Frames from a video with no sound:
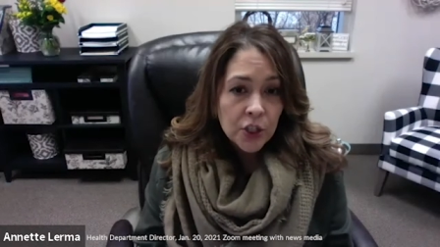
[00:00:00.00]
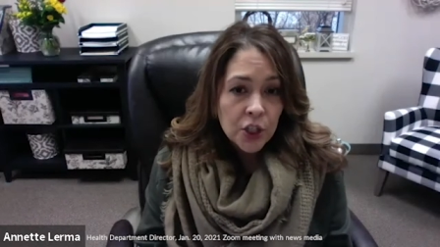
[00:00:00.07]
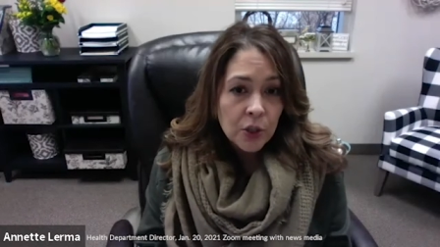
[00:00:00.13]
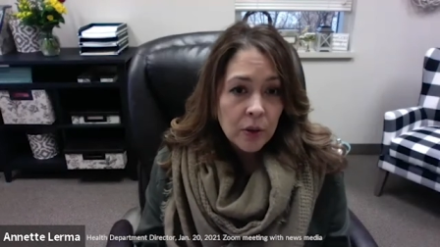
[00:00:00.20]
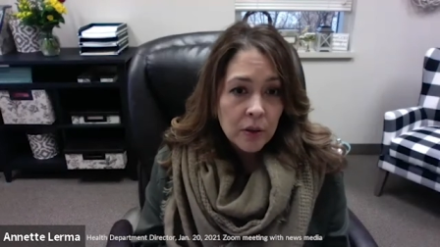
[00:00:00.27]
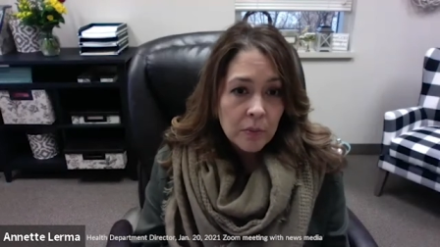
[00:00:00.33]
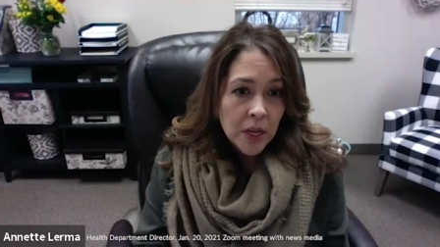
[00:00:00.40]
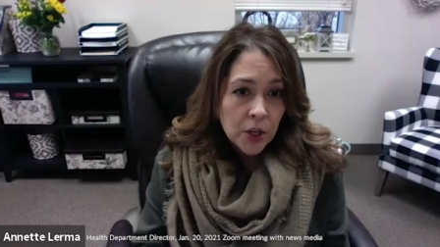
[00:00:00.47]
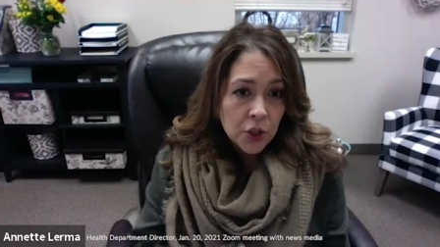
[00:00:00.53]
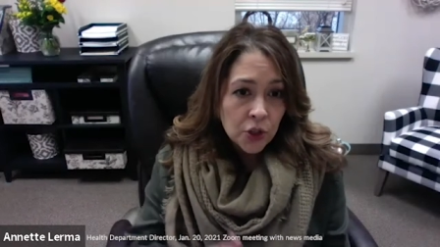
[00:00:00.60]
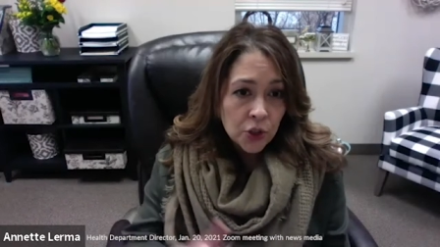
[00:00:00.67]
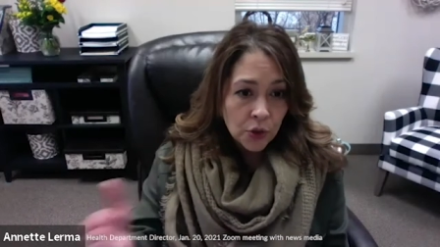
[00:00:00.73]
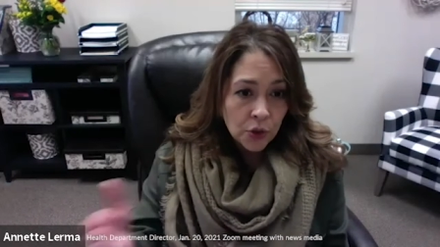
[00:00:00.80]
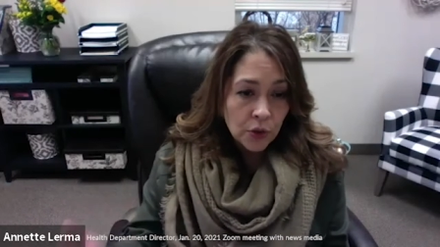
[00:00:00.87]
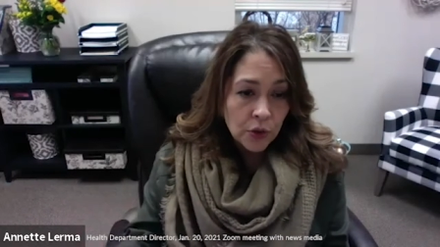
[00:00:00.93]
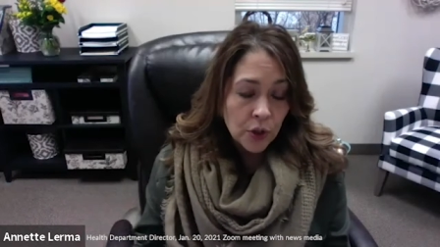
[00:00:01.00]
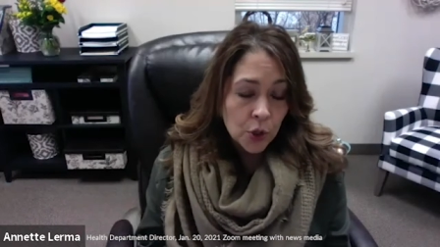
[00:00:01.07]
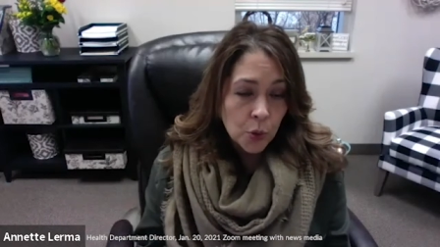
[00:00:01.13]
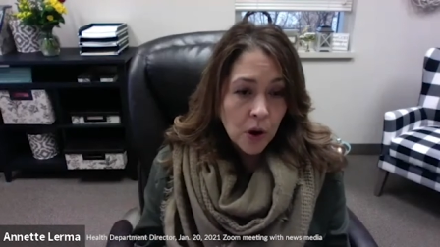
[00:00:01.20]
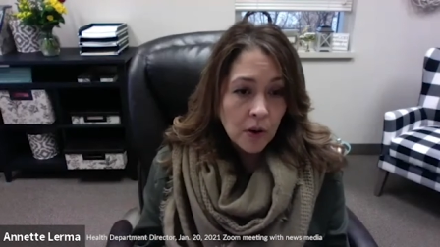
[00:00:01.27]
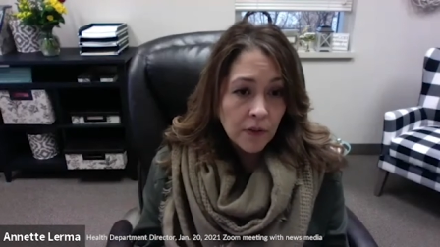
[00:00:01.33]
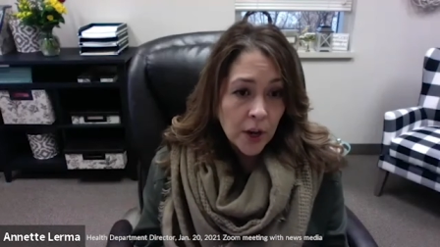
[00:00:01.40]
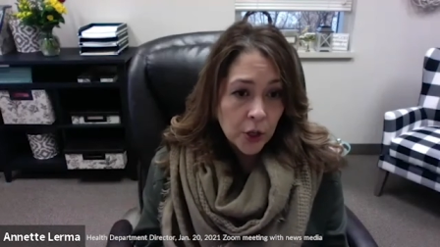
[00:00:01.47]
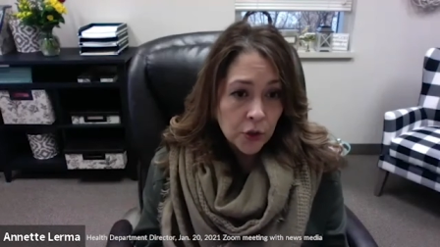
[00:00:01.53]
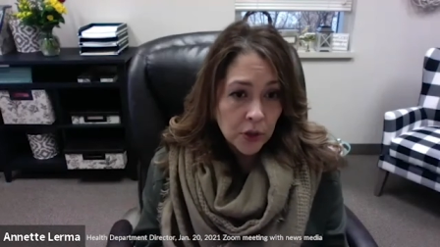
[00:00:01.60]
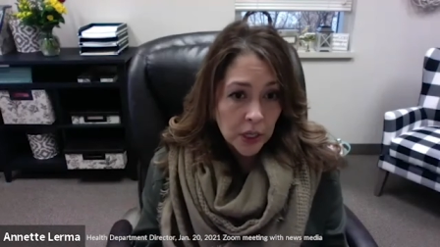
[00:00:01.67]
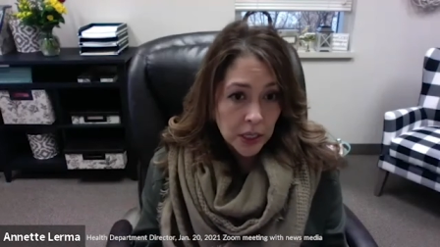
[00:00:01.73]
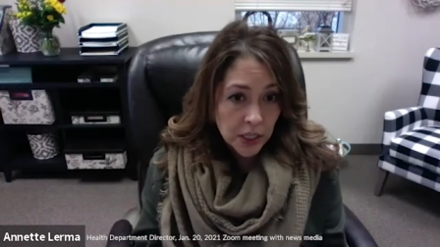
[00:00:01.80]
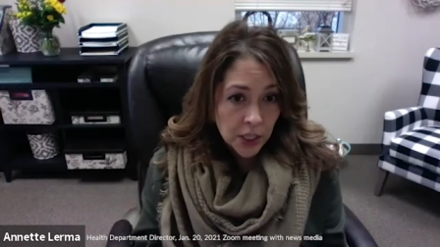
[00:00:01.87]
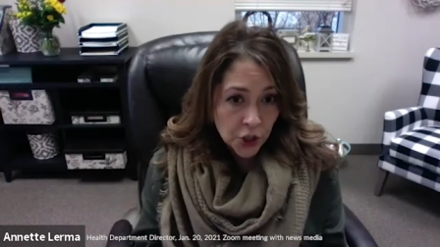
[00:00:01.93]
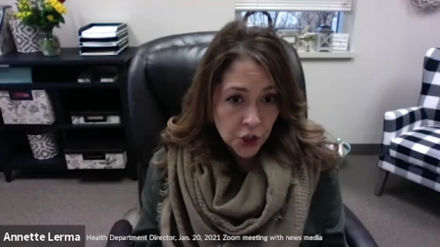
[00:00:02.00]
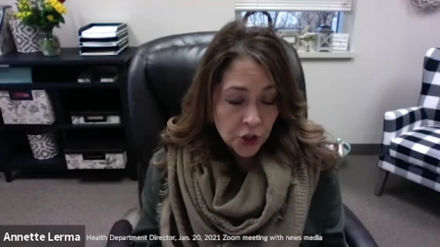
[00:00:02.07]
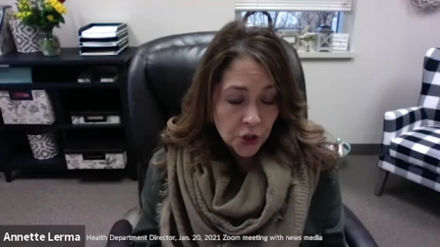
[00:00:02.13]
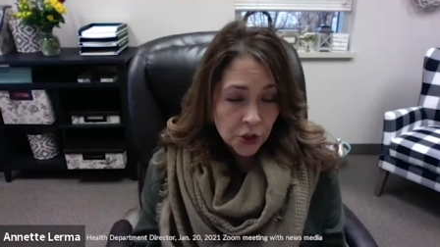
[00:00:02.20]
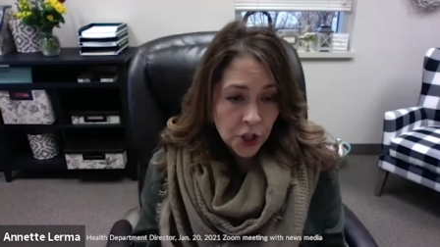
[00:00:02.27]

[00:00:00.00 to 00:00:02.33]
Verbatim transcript: to administer the twelve hundred additional